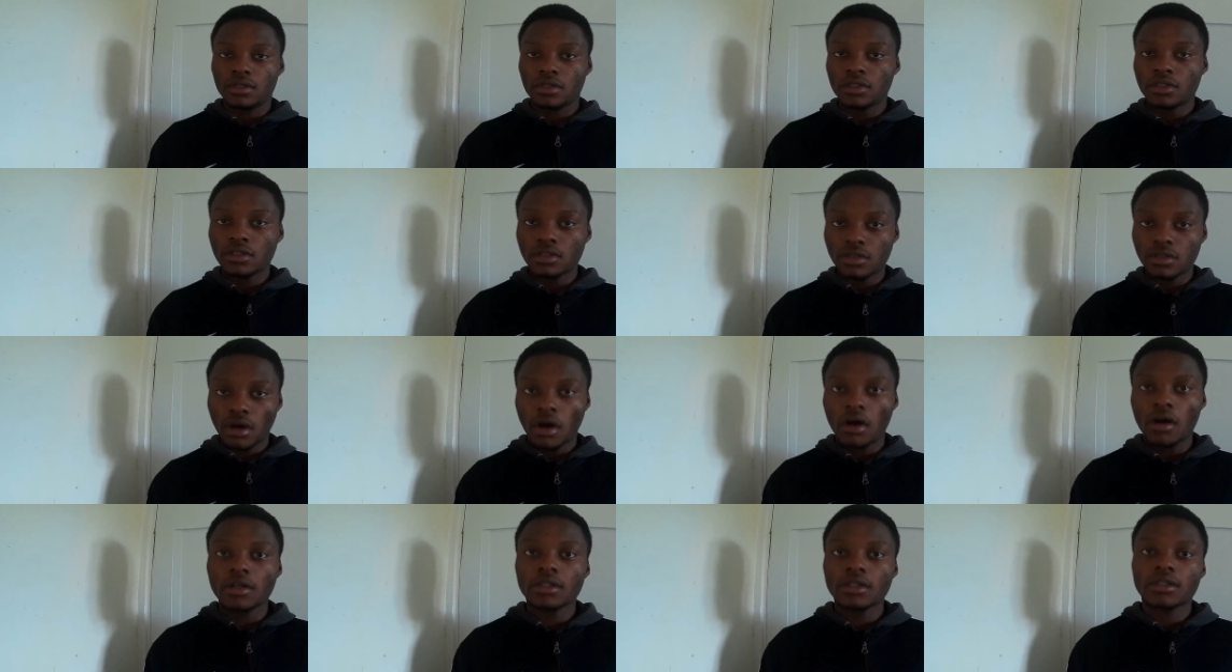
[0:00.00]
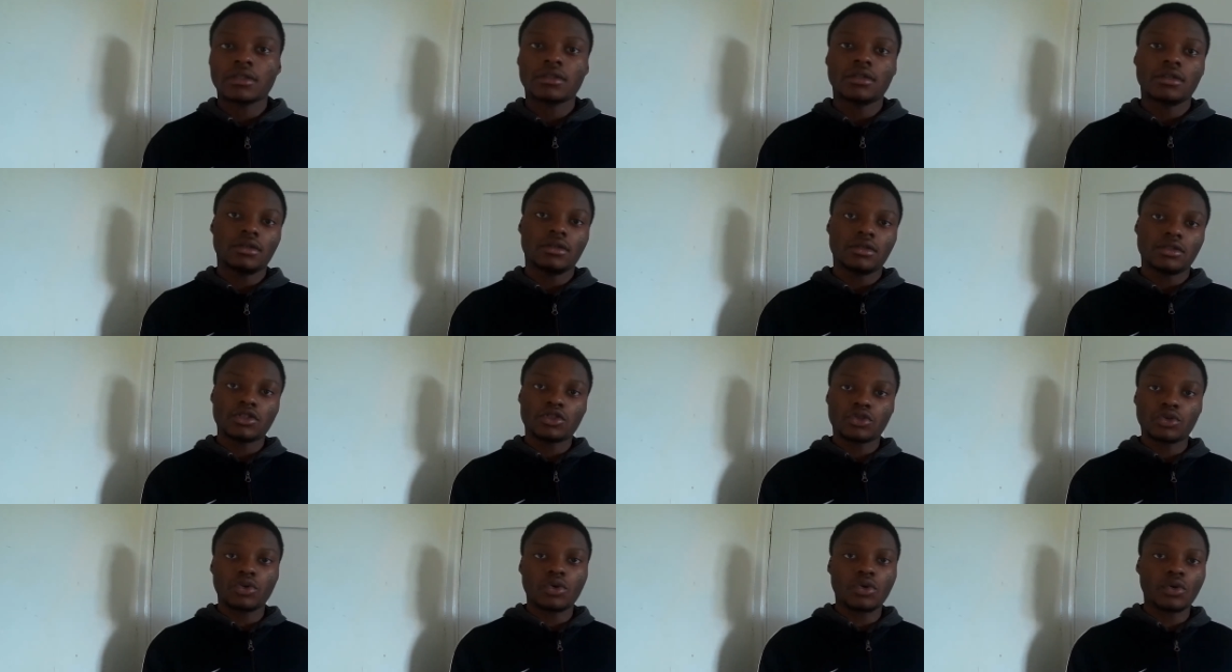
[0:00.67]
start your
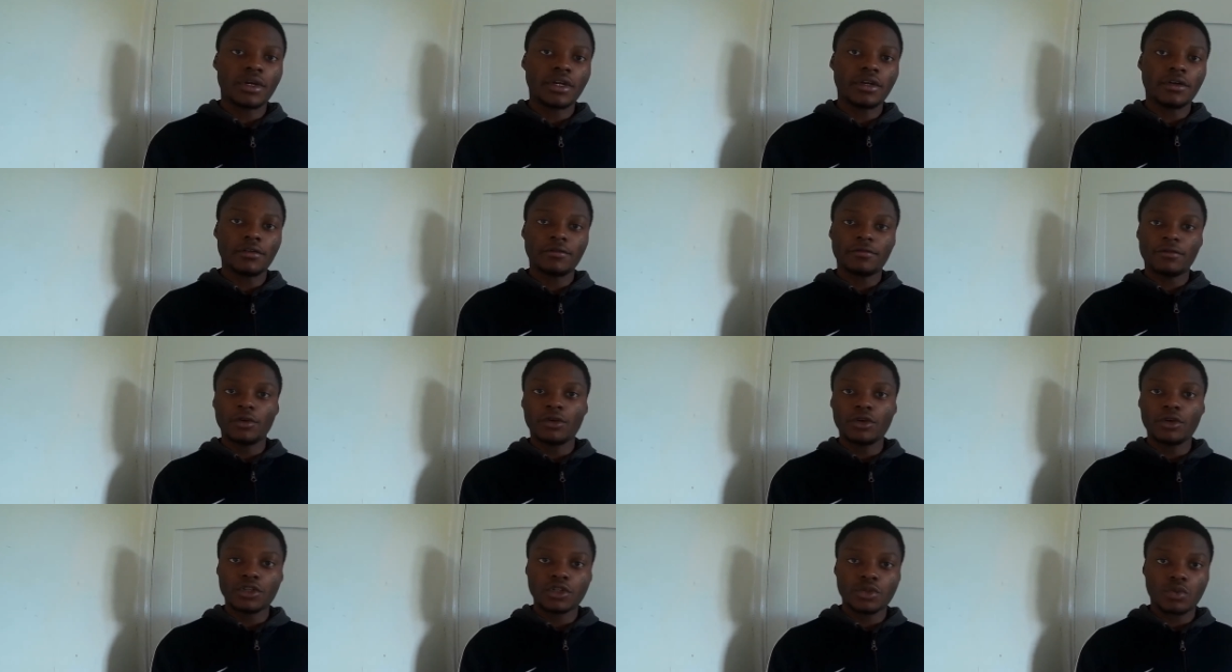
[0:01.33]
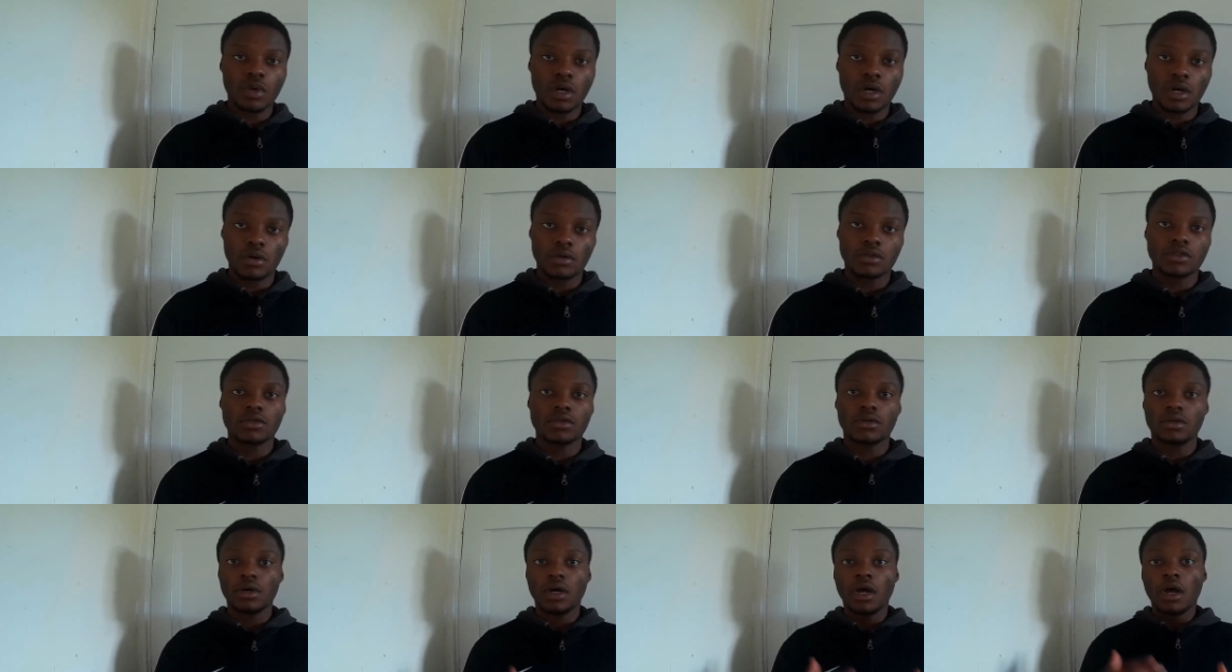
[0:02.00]
story or verse well
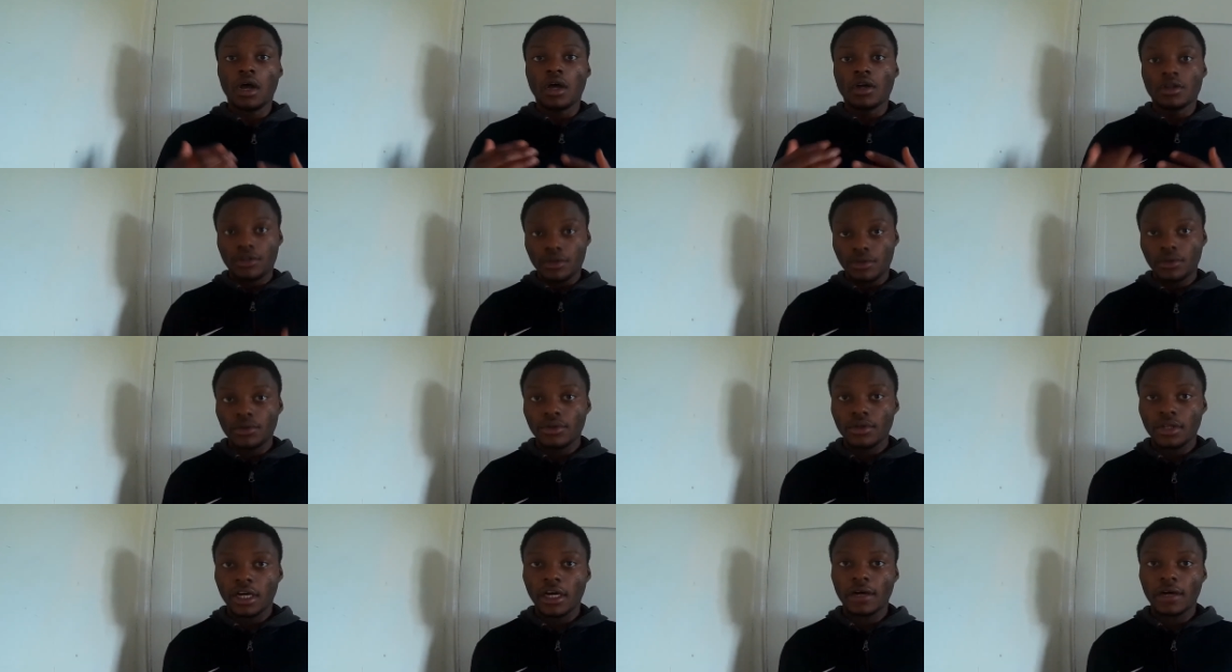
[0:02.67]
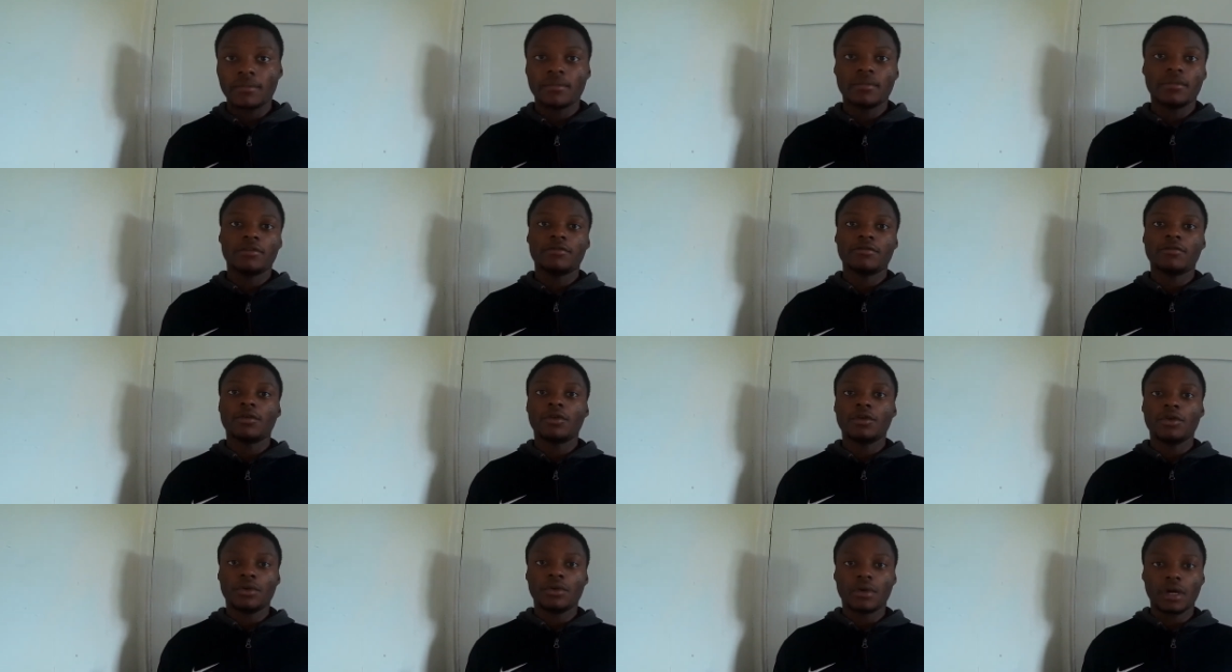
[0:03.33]
so do that
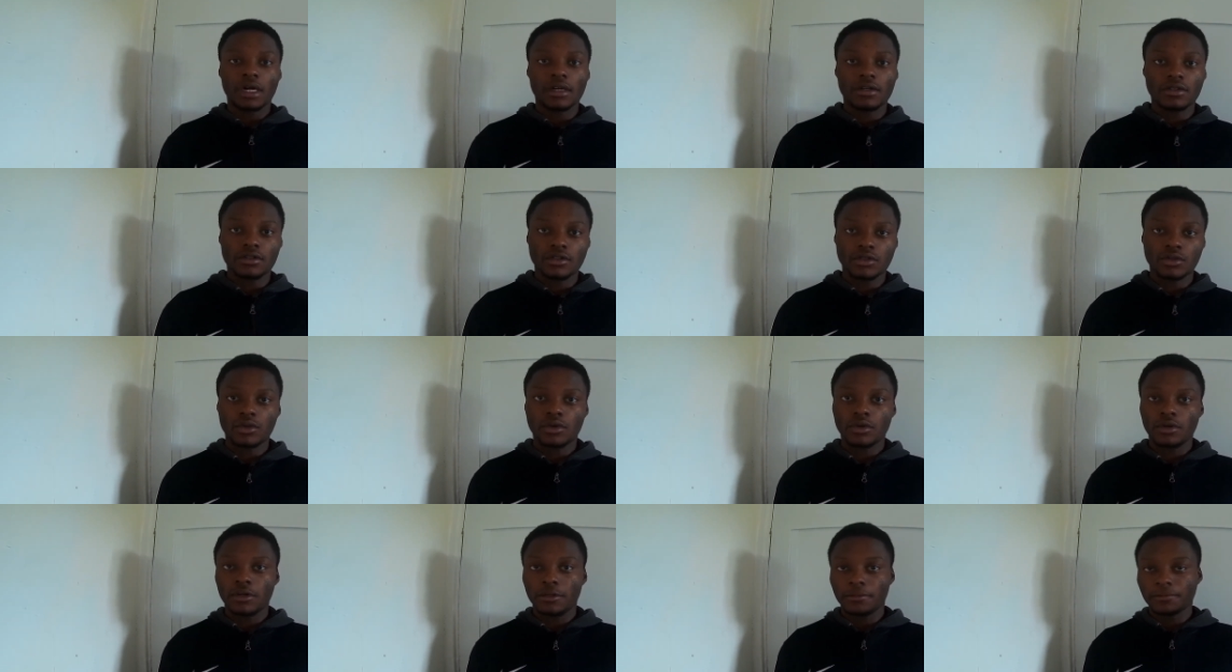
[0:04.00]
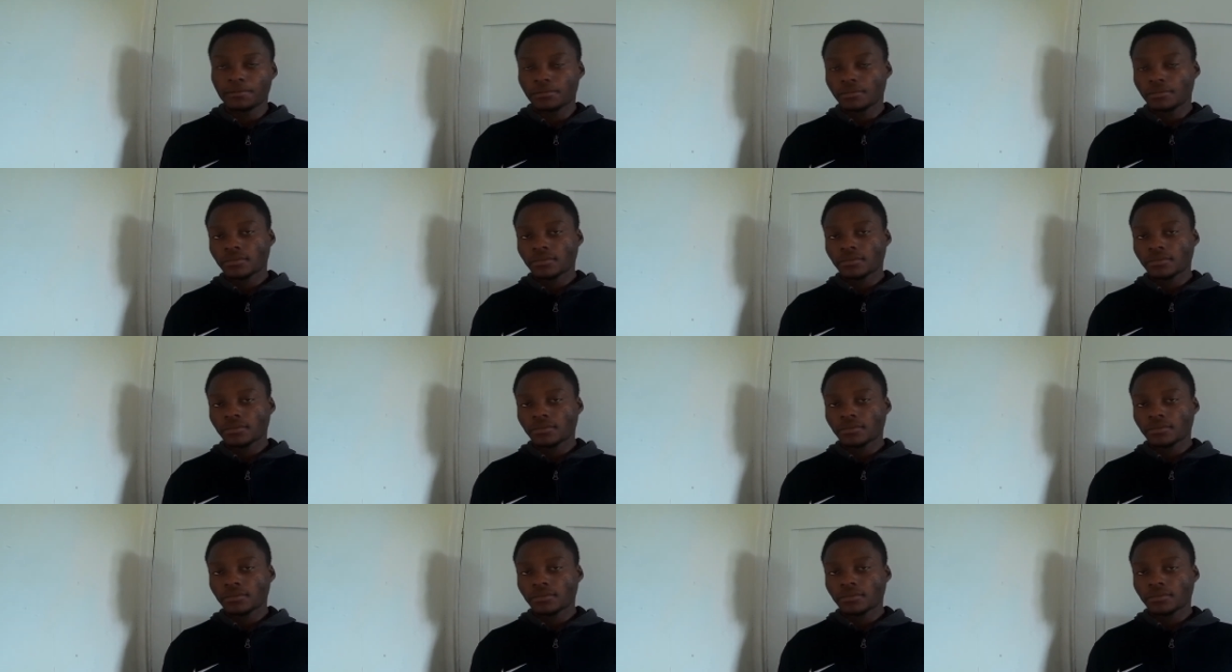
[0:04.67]
before you write a story